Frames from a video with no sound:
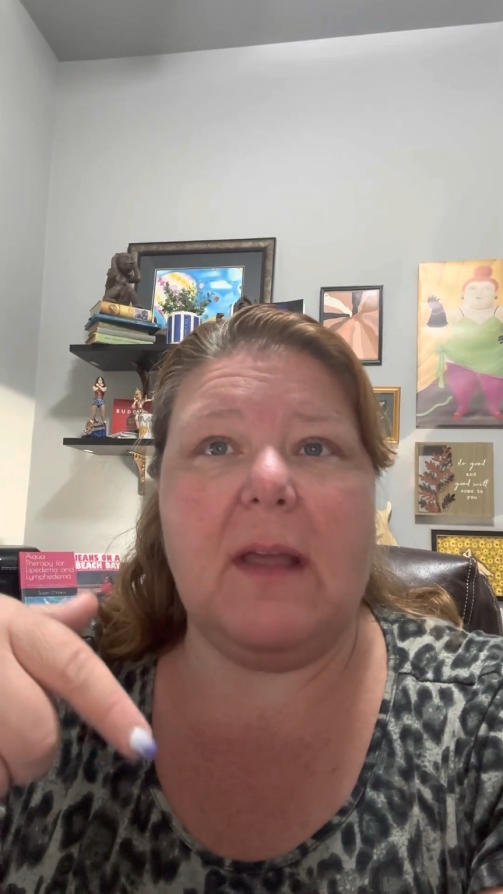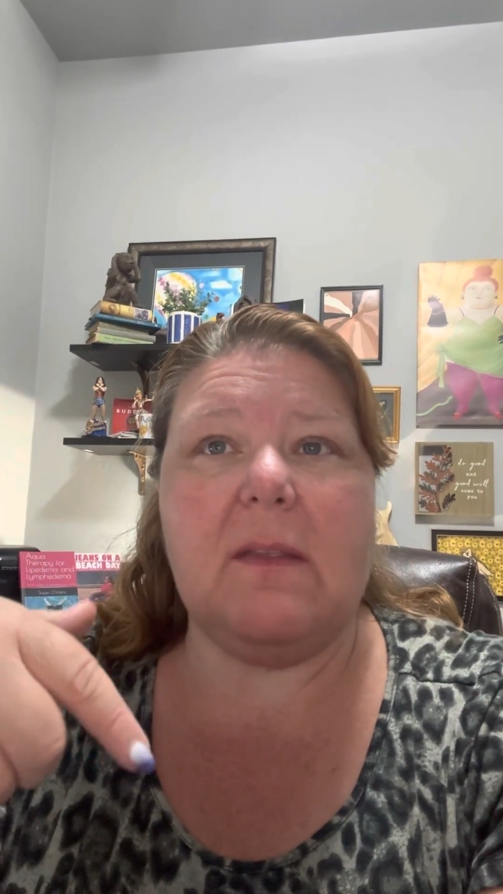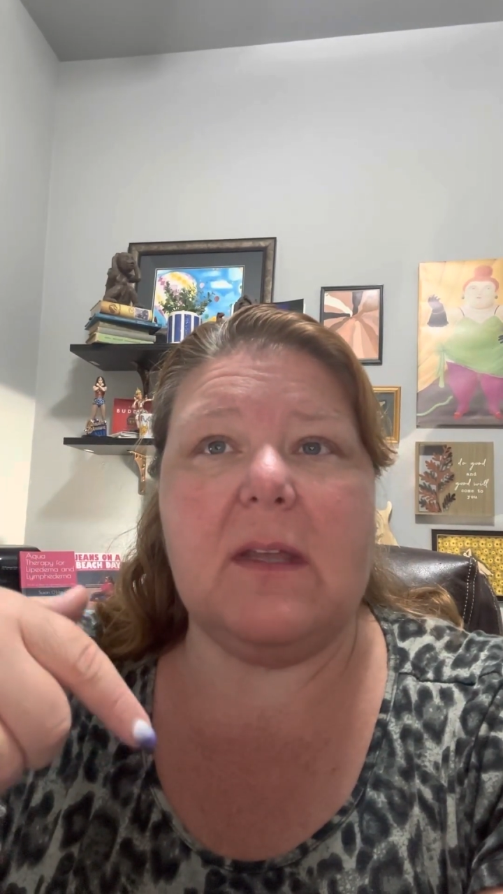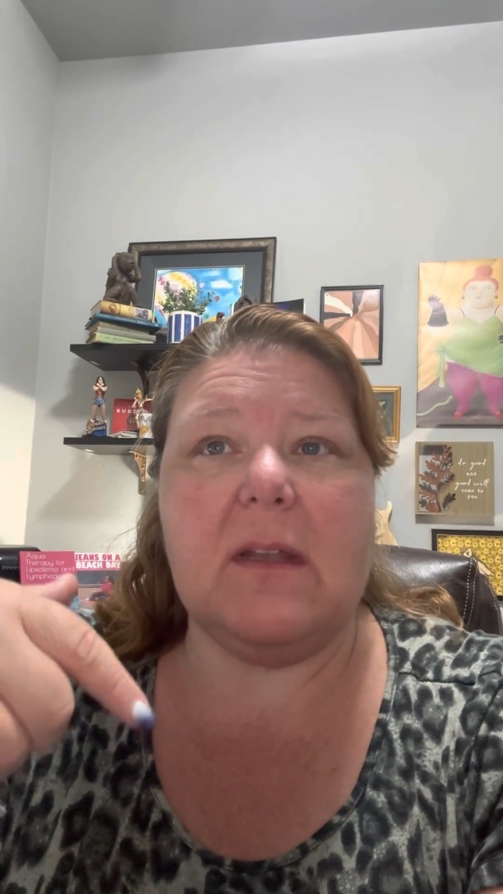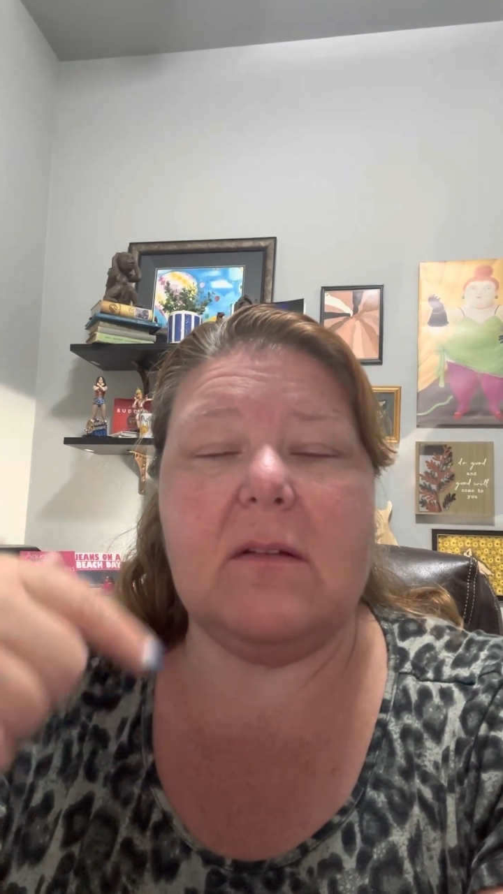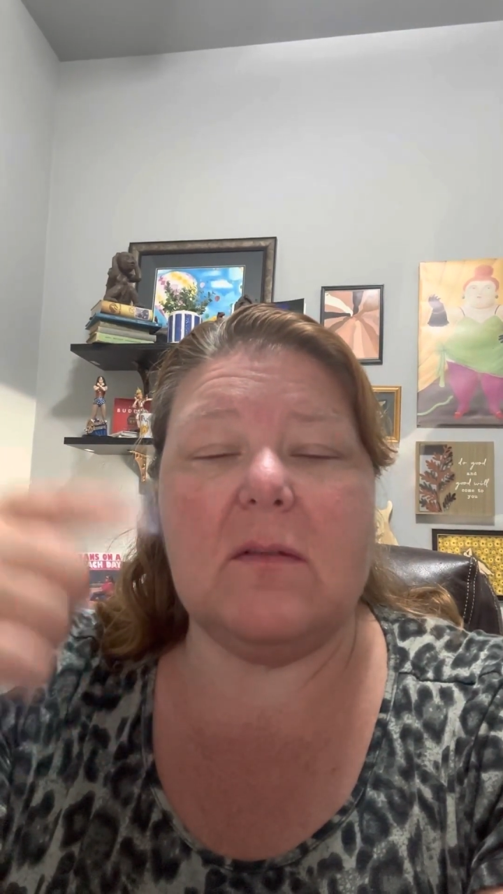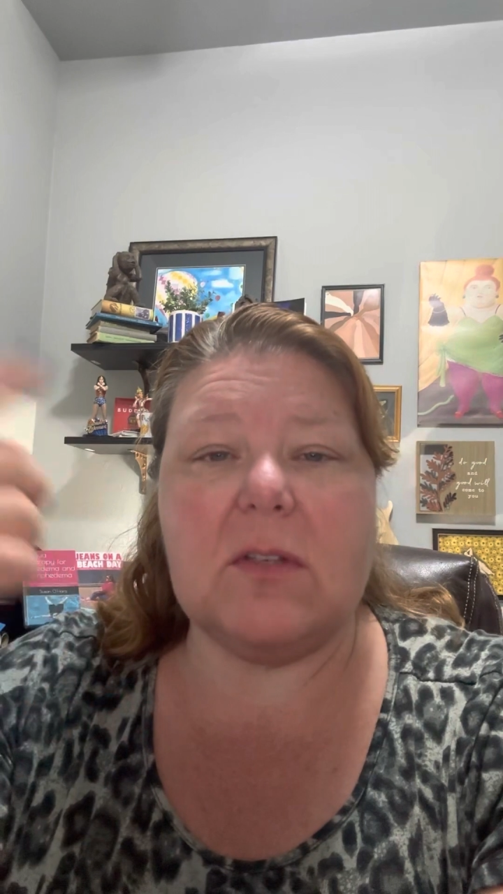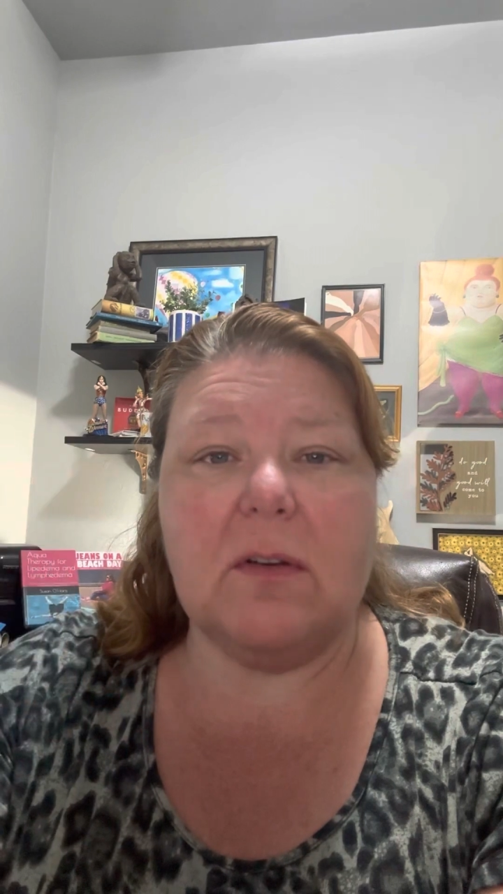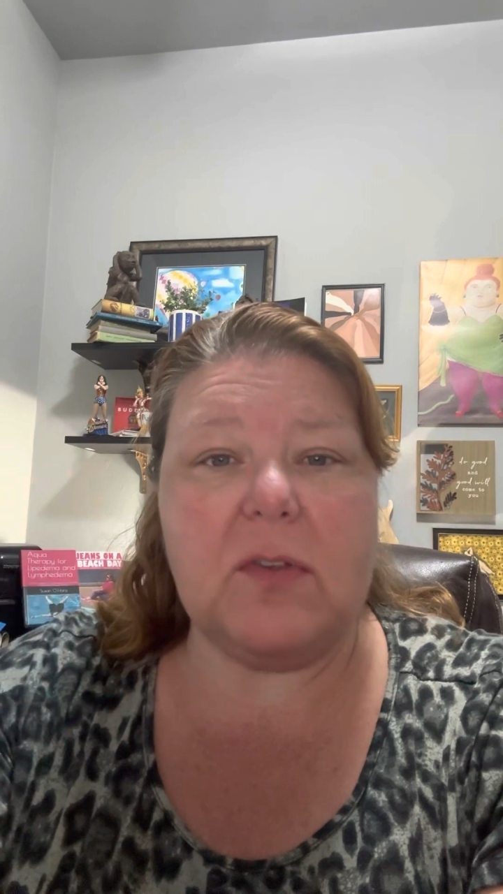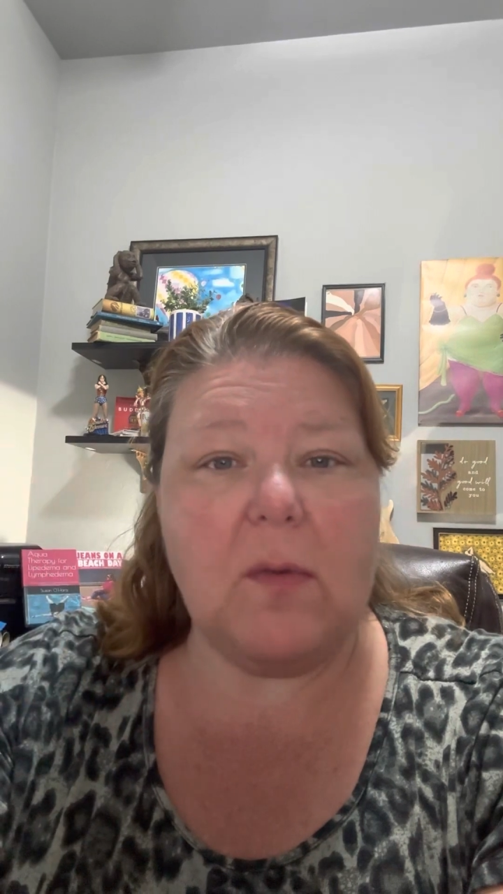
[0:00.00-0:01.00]
And then,
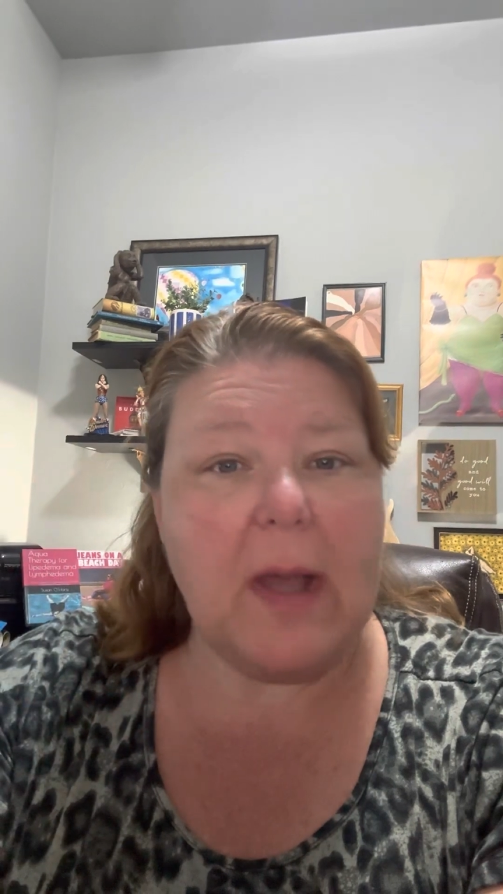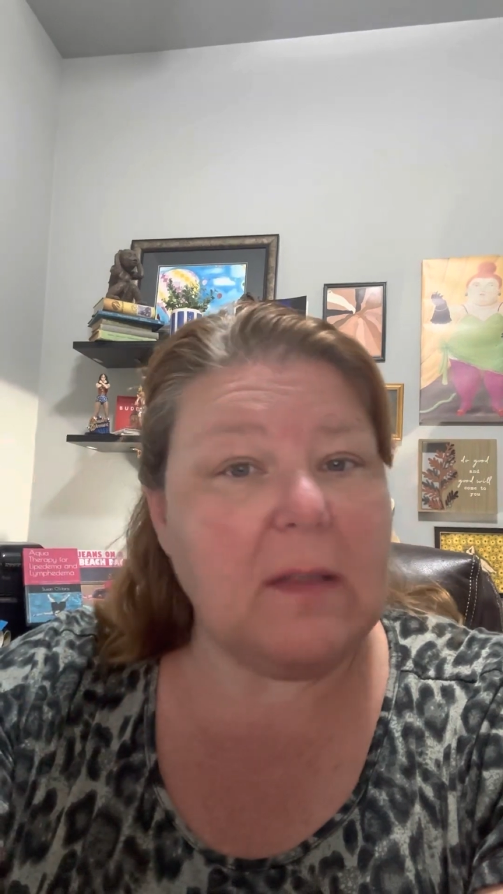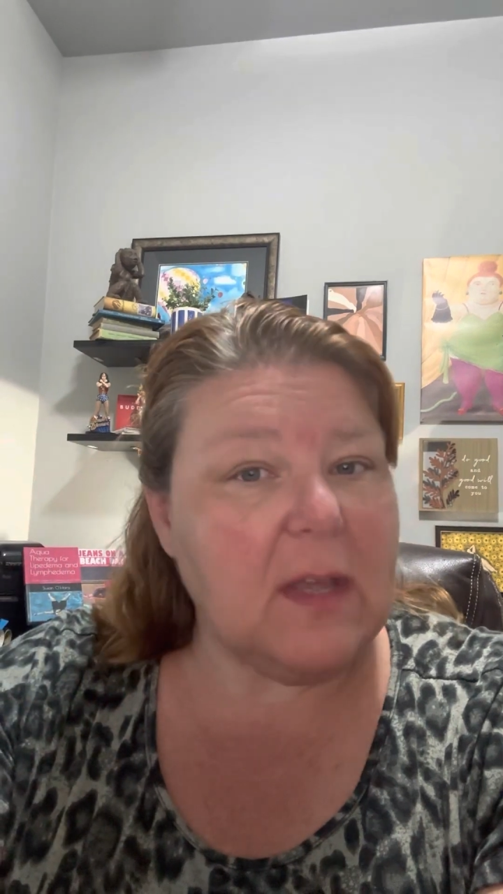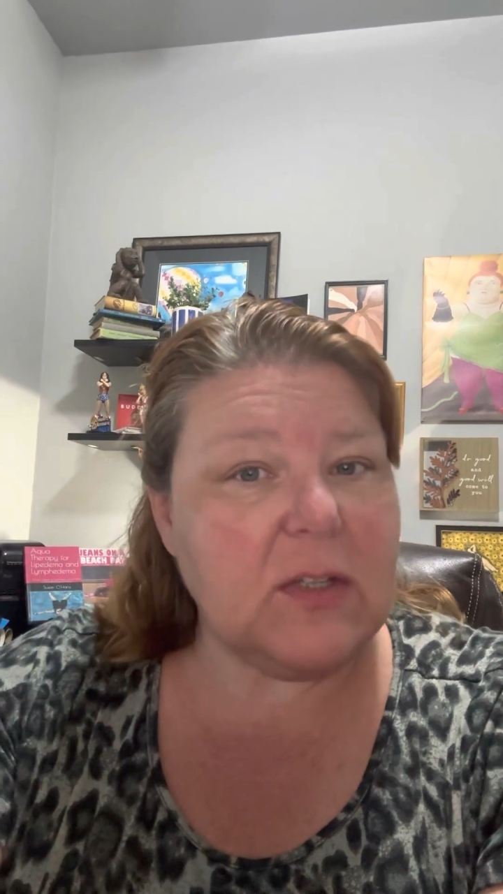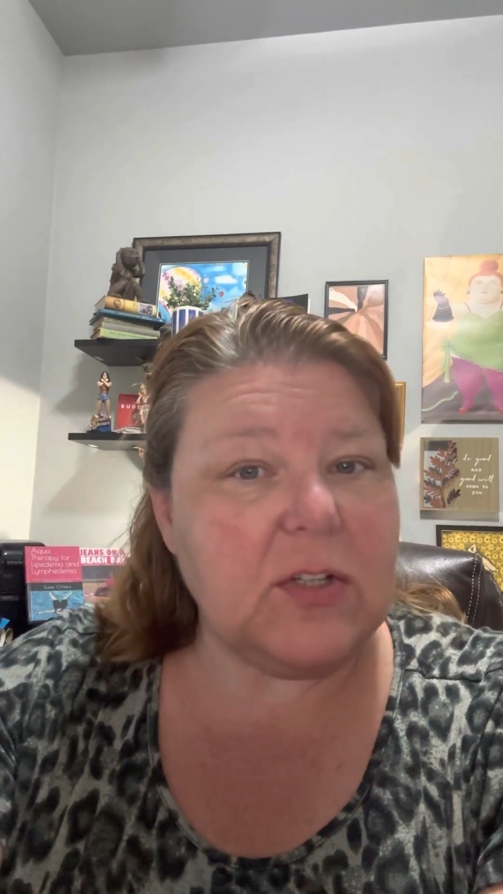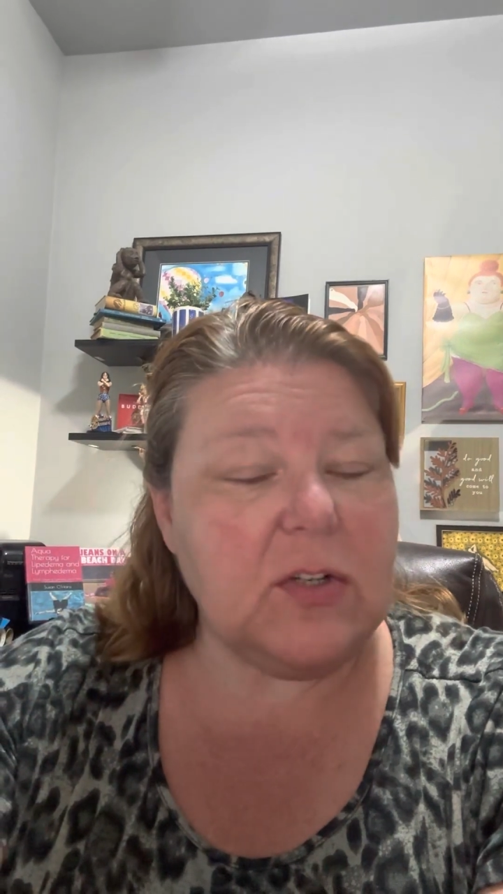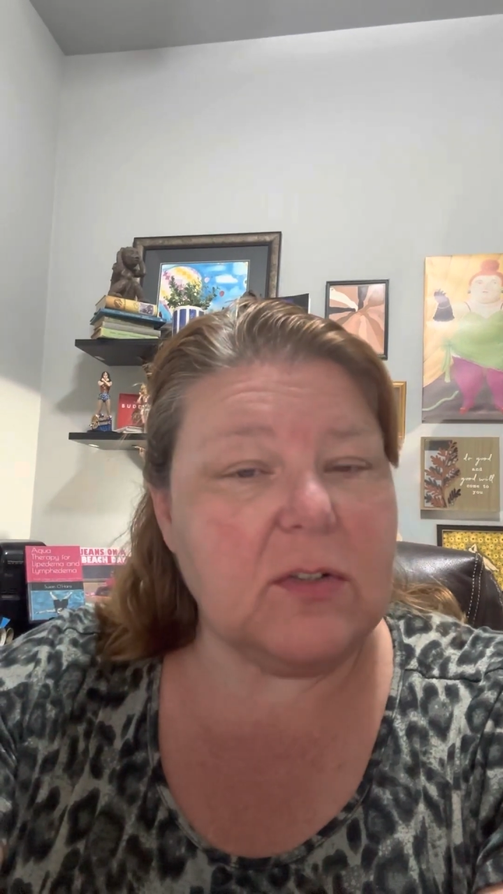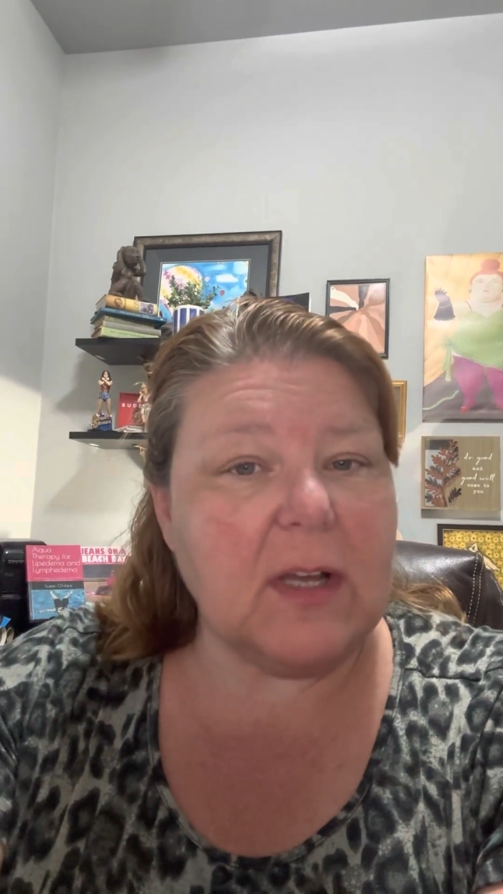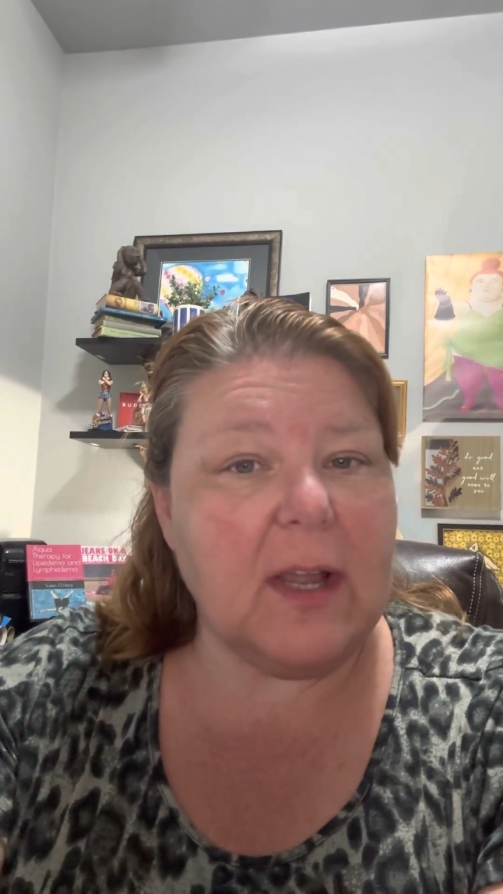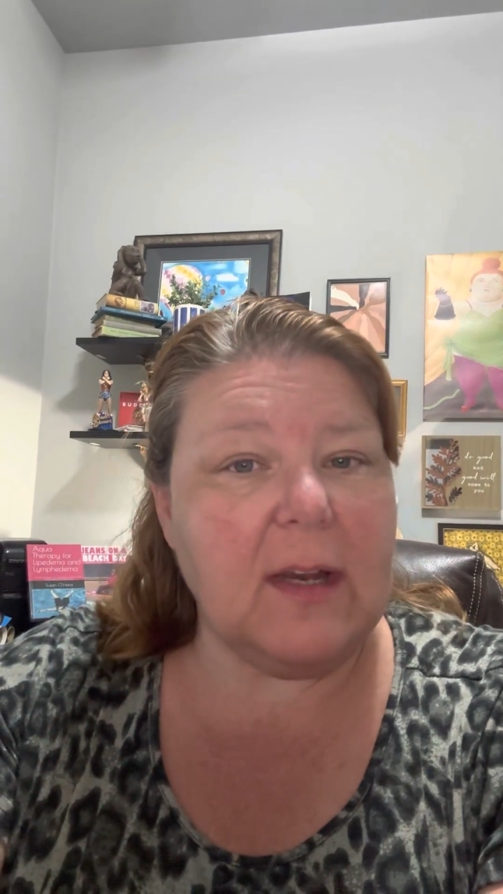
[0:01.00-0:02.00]
so if you add that to your
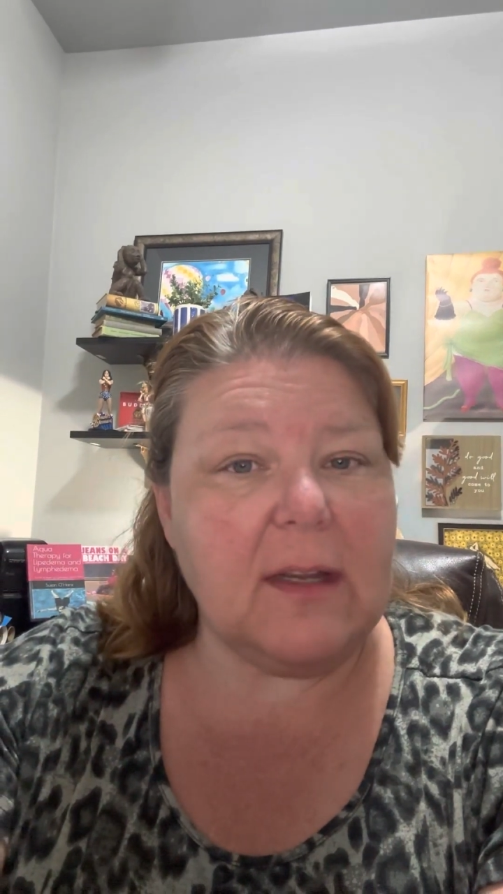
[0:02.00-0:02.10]
diet,